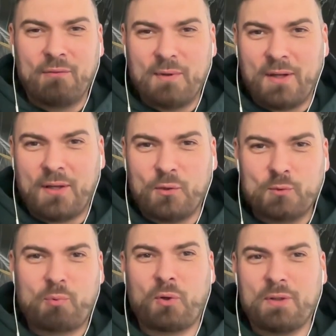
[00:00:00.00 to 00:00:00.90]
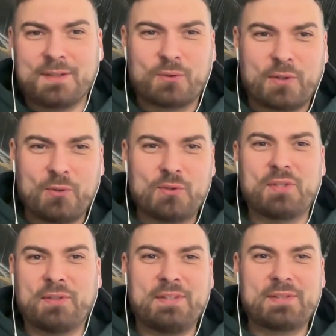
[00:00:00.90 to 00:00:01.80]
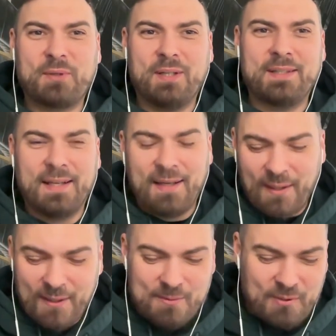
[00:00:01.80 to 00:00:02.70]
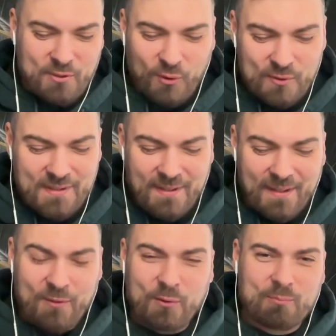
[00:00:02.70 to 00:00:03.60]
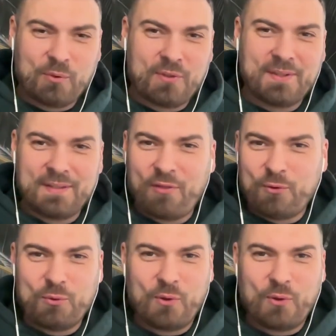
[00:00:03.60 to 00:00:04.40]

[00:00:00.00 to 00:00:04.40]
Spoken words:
like a good product or a good service, right? I can be totally like onboarded through